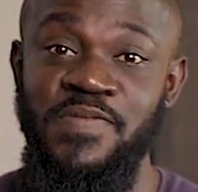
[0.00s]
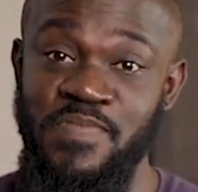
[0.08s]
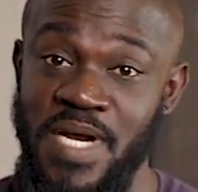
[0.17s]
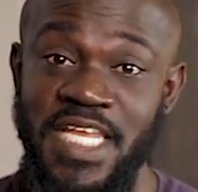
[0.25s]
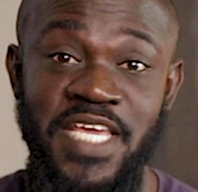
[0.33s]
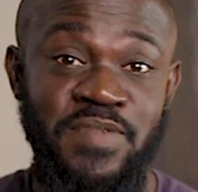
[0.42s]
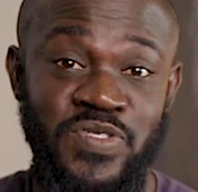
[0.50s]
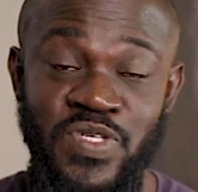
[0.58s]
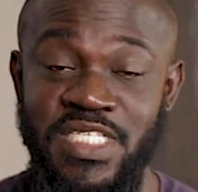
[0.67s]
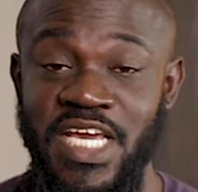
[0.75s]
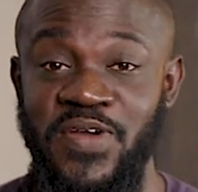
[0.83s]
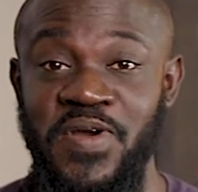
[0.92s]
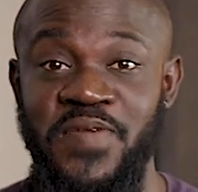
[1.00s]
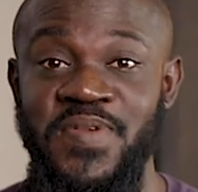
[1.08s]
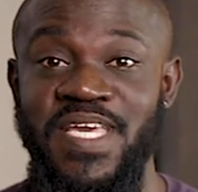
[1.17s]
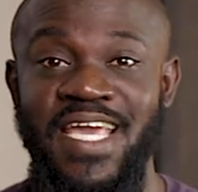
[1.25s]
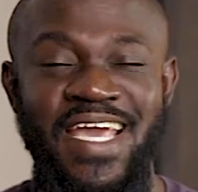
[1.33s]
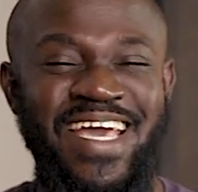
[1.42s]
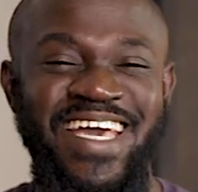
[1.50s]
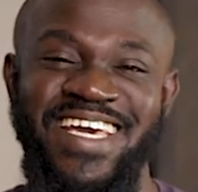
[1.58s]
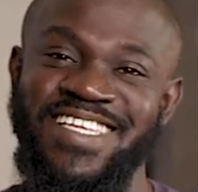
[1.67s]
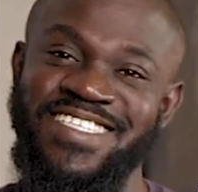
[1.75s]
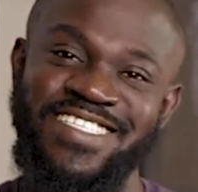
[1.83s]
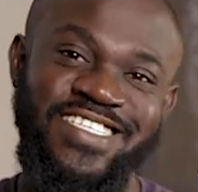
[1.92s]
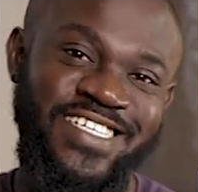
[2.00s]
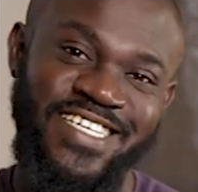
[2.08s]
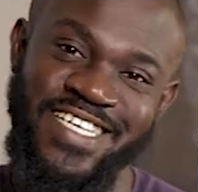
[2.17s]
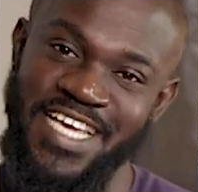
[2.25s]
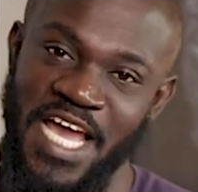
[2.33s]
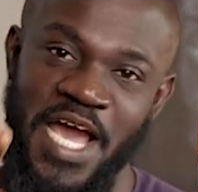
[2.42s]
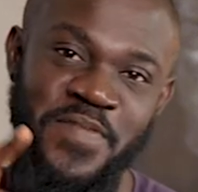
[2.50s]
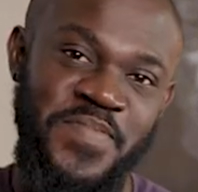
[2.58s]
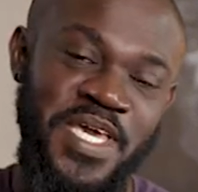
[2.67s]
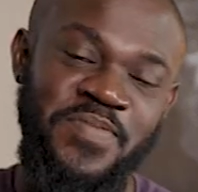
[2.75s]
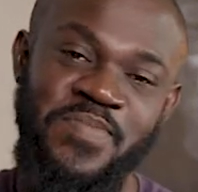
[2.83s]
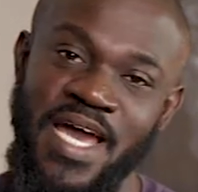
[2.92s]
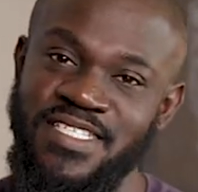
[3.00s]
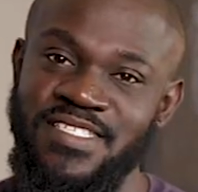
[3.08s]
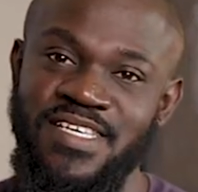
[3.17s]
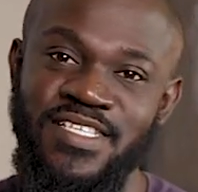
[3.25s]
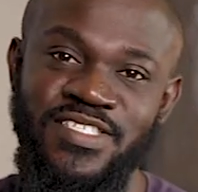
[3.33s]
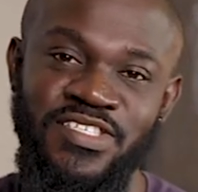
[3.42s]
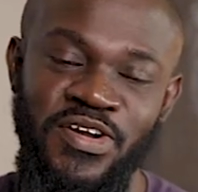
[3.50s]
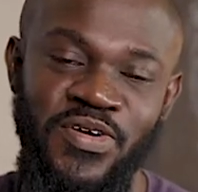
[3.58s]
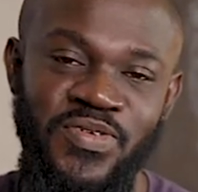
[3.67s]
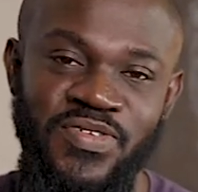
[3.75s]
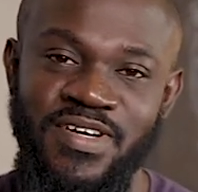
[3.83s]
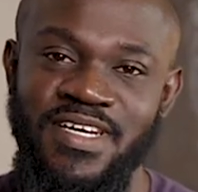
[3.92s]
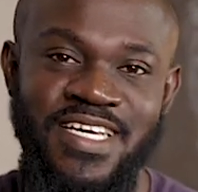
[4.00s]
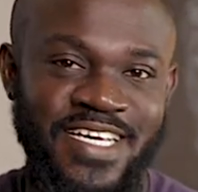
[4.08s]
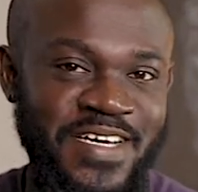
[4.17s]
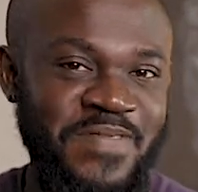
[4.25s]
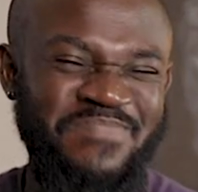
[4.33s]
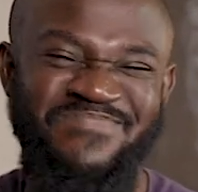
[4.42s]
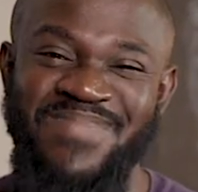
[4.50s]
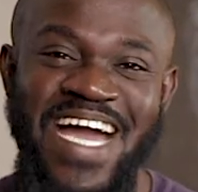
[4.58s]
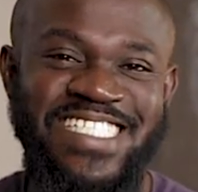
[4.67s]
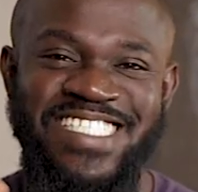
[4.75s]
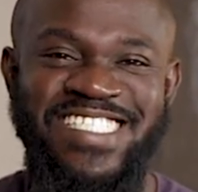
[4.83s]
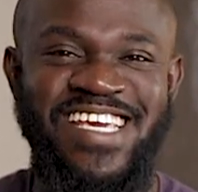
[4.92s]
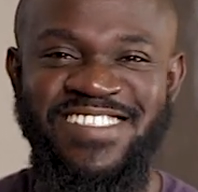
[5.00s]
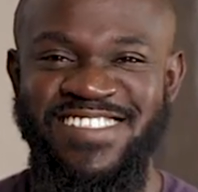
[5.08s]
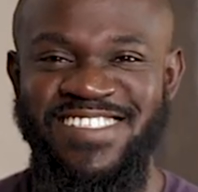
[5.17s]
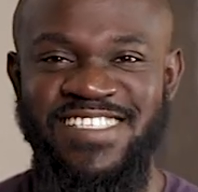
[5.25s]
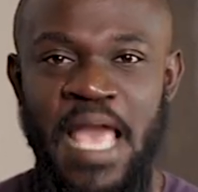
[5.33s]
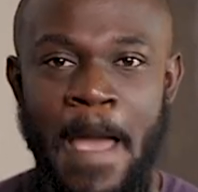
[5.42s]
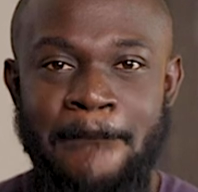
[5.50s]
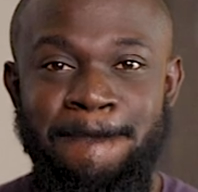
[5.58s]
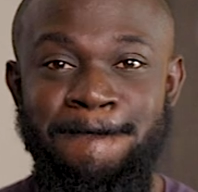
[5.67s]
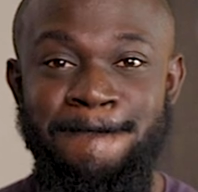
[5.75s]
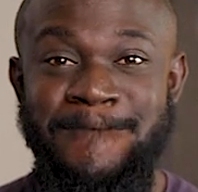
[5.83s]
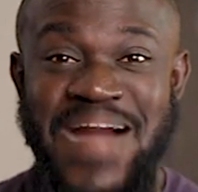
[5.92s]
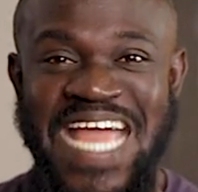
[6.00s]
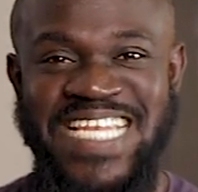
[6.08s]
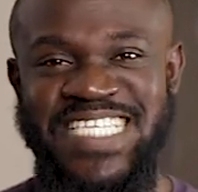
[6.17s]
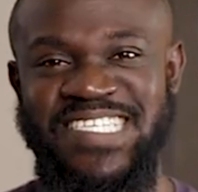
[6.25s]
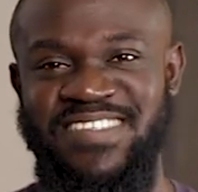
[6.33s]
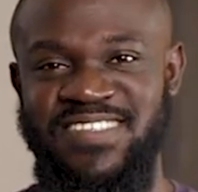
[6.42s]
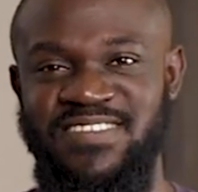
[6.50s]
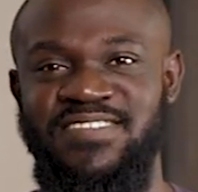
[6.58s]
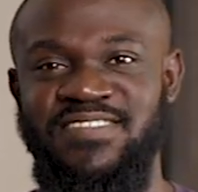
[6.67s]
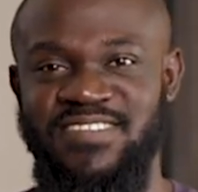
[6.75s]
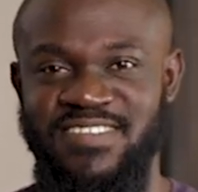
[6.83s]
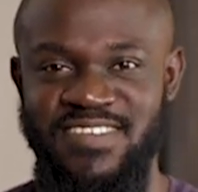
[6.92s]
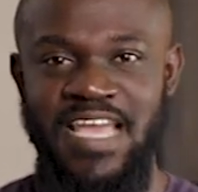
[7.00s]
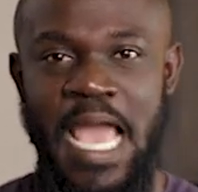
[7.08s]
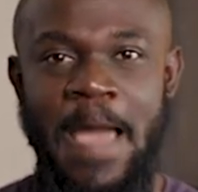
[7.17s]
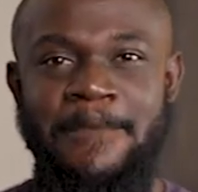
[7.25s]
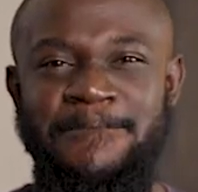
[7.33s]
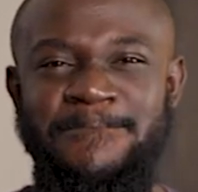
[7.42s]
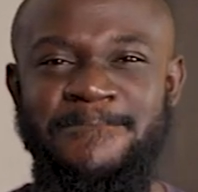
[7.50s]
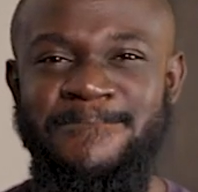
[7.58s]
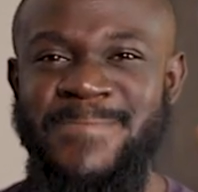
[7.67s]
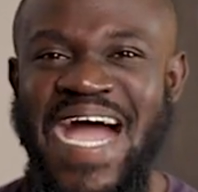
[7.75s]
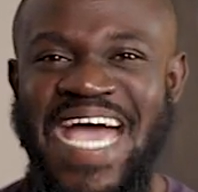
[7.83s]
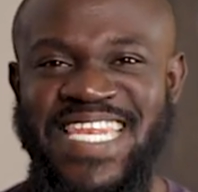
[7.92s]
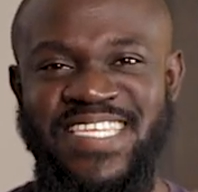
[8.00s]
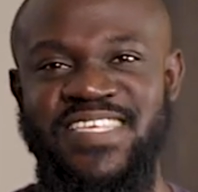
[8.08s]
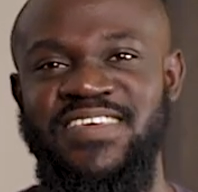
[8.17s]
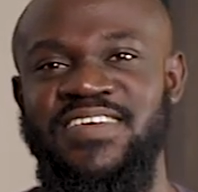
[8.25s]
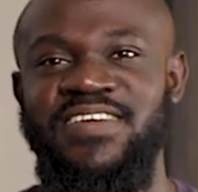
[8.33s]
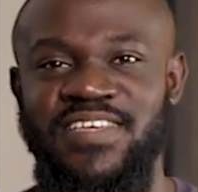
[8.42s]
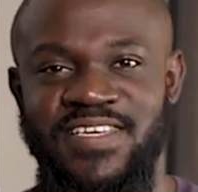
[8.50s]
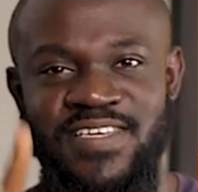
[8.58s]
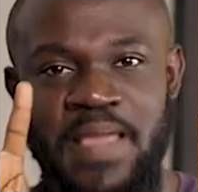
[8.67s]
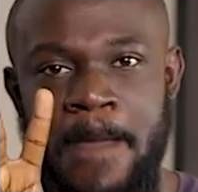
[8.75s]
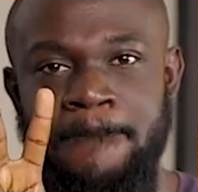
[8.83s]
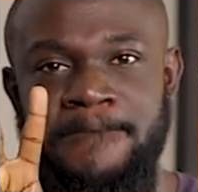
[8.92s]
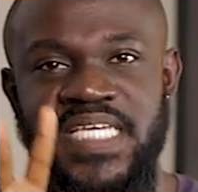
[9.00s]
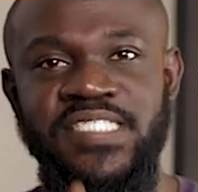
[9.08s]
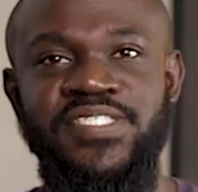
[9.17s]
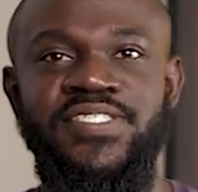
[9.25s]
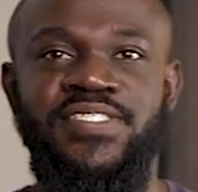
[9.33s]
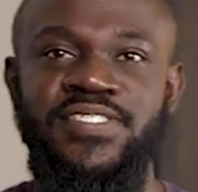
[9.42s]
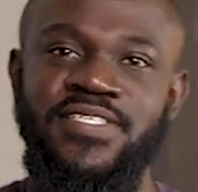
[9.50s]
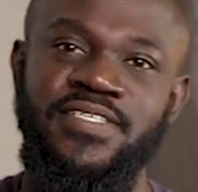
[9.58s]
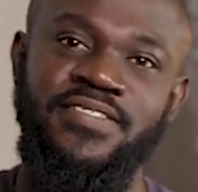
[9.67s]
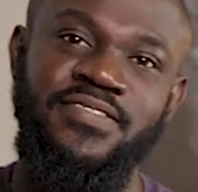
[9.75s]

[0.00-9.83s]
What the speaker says: My name is Jose Kwame and I make mad sense, yo. Mad sense. Mad. Mad. Peace.